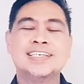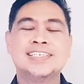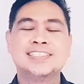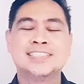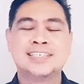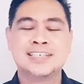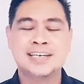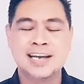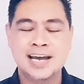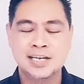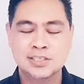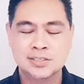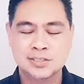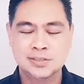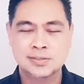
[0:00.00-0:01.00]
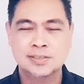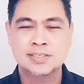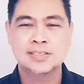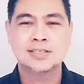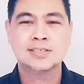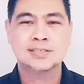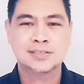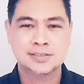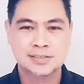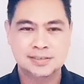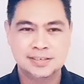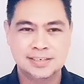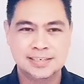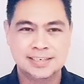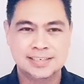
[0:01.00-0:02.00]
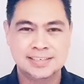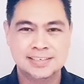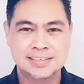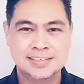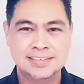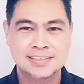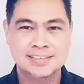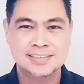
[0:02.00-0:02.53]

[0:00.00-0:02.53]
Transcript: is a naturally occurring